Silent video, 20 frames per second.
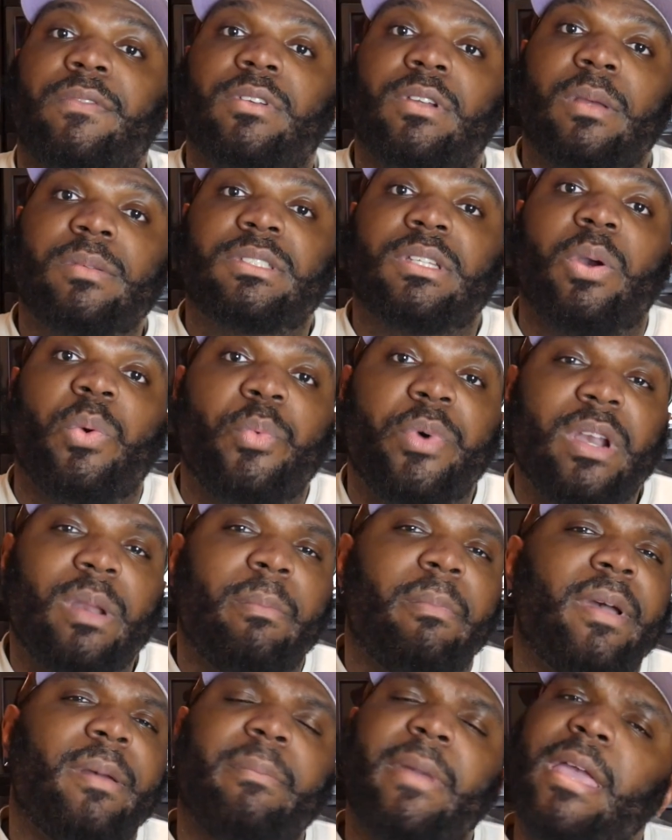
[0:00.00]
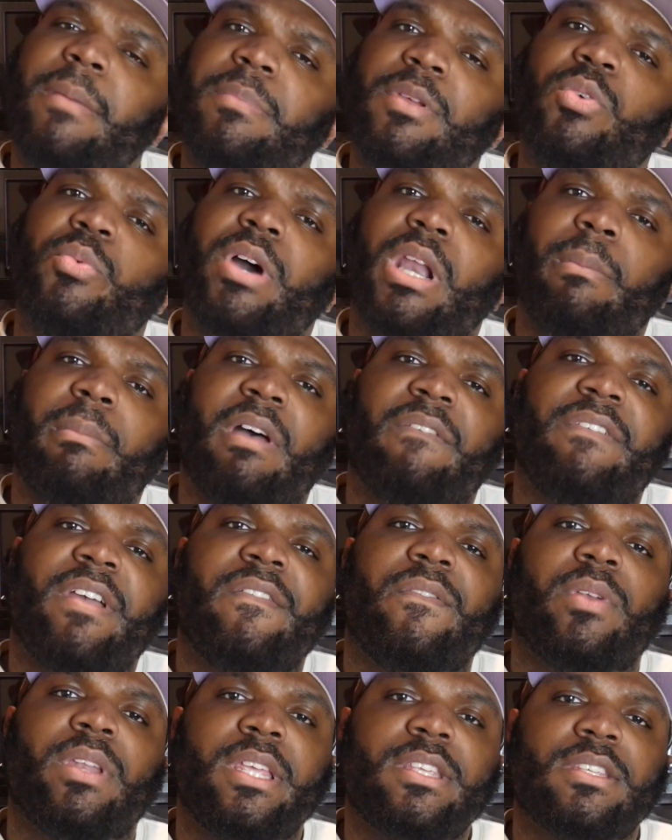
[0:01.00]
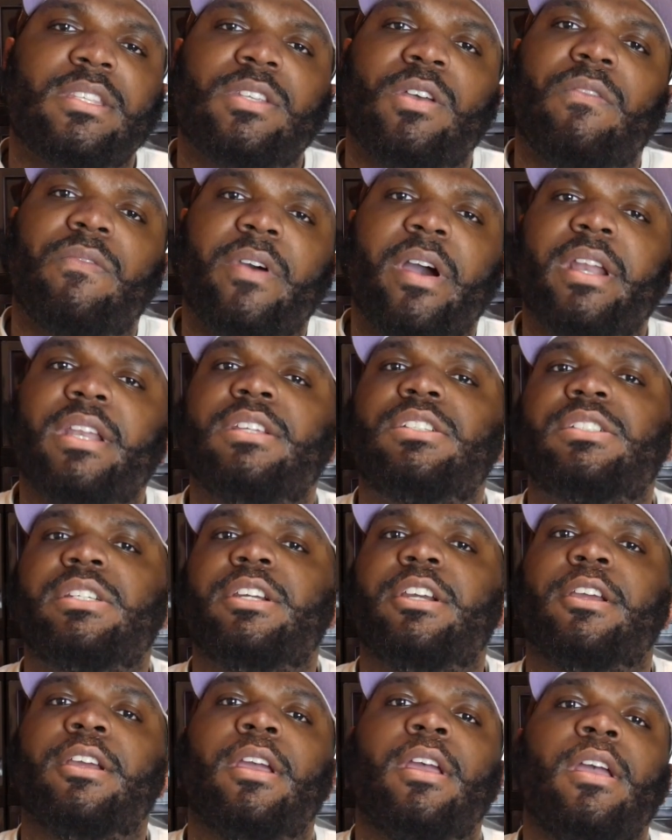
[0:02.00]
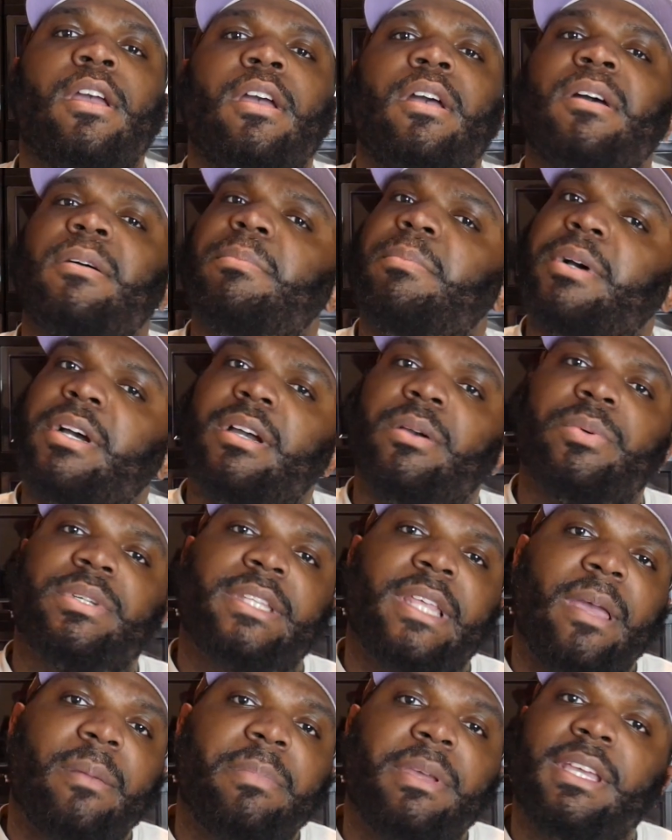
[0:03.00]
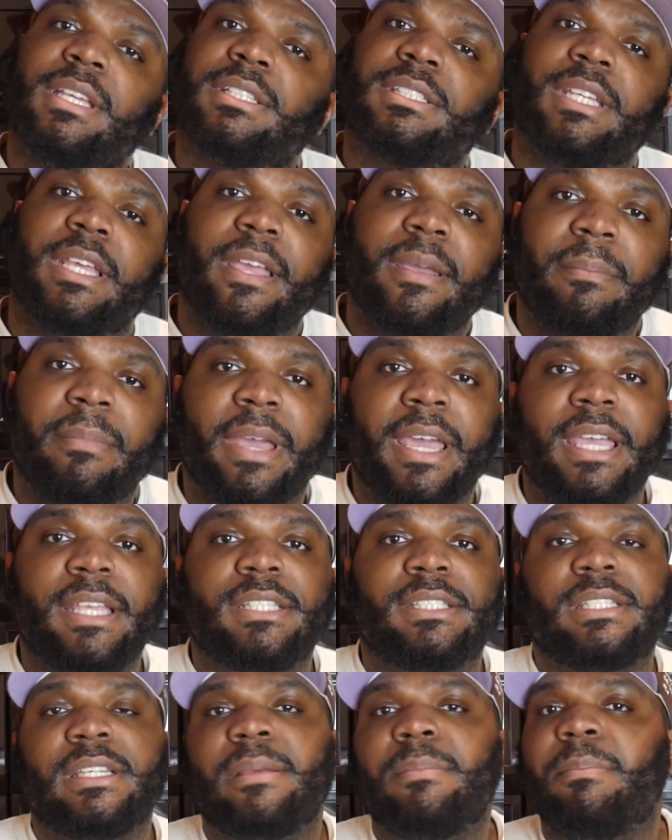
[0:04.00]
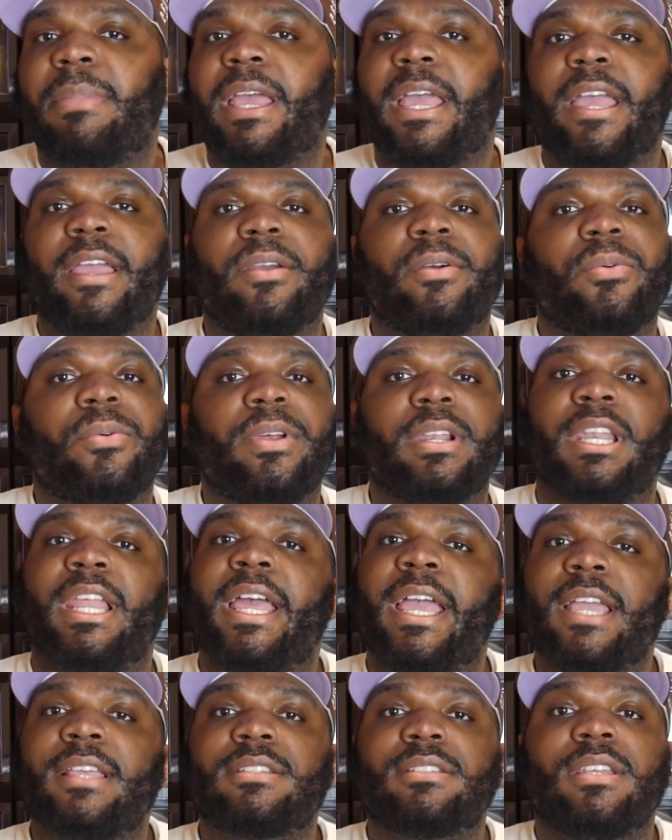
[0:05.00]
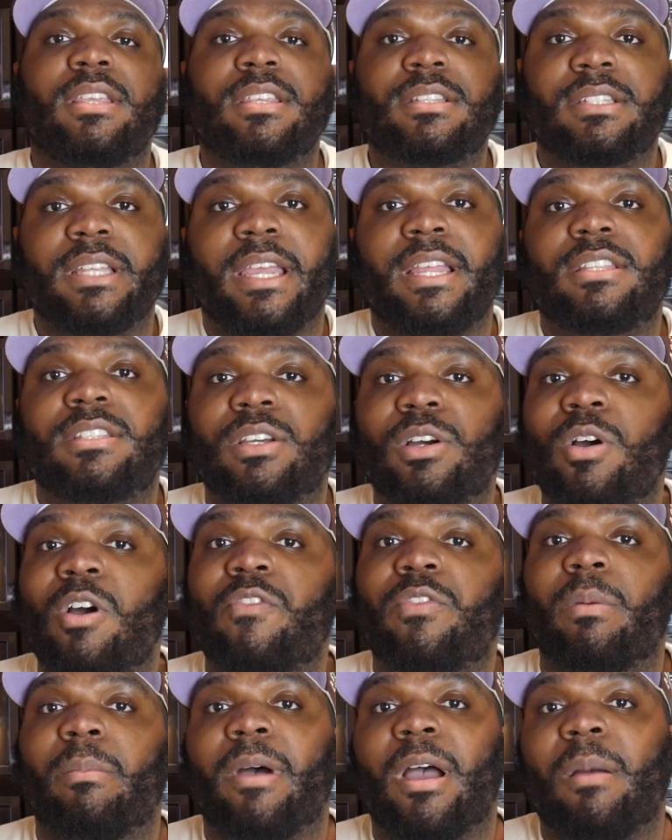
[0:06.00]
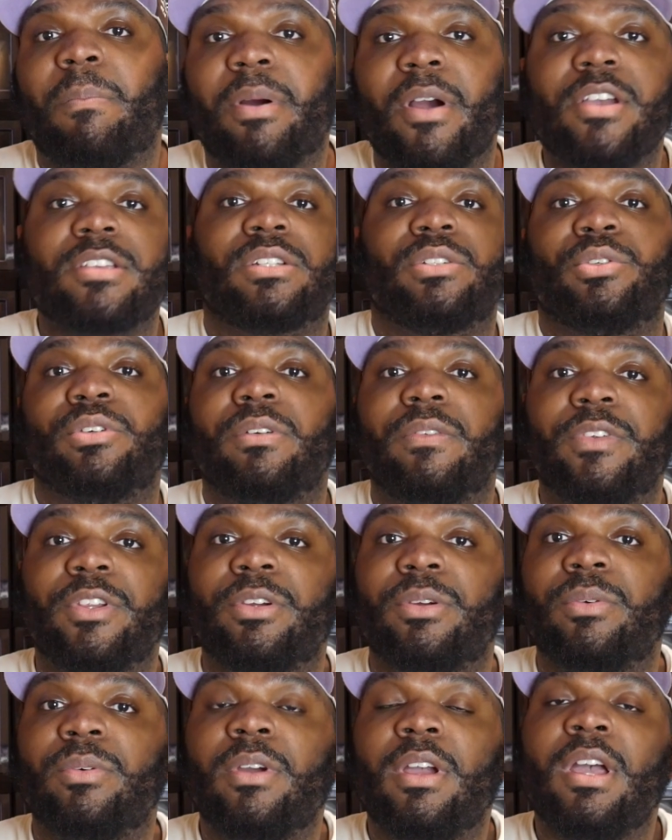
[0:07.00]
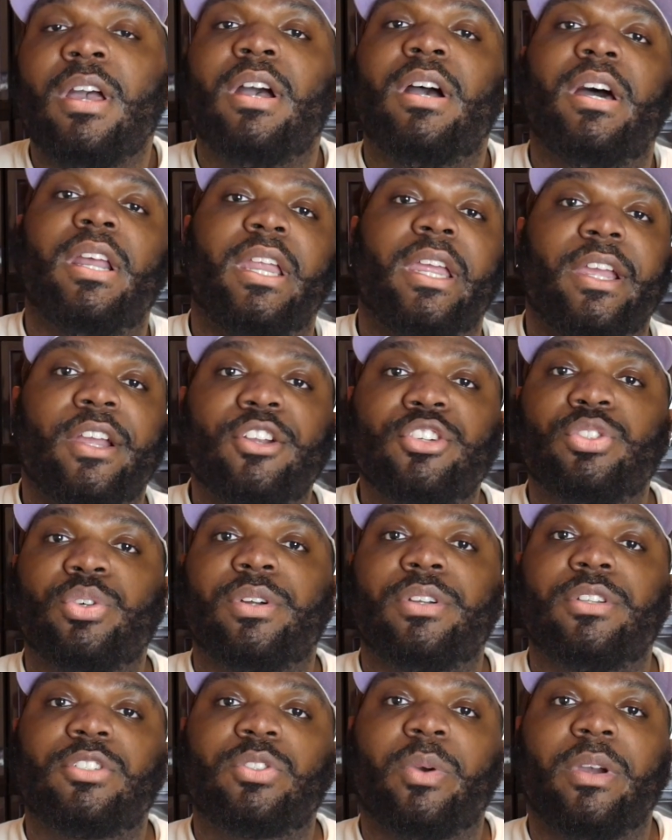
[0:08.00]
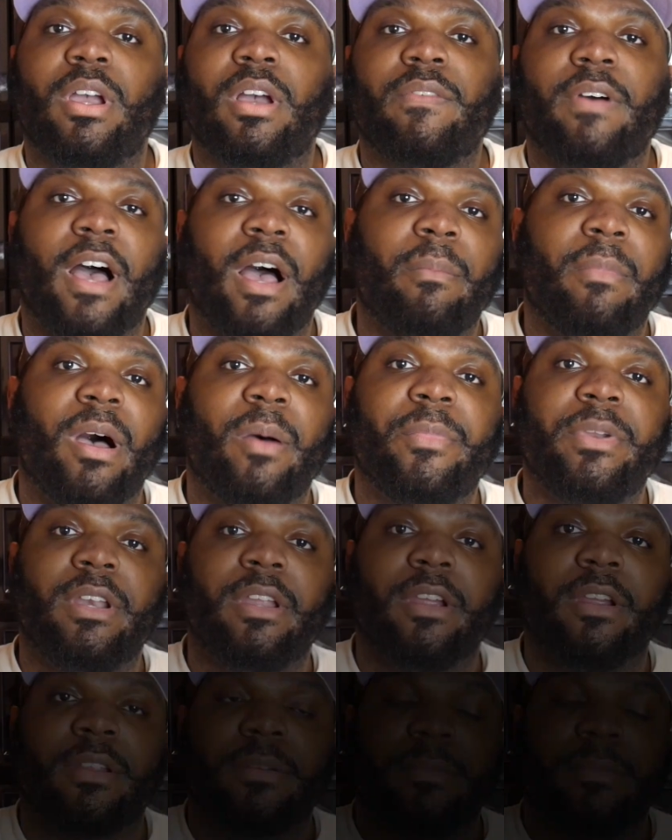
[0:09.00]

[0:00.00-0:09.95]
You know what I'm saying? Might be one of my favorite releases so far this year. But with that being said, man, sit back, relax, and stay tuned for my personal review of the Air Jordan 12 A Ma Maniere.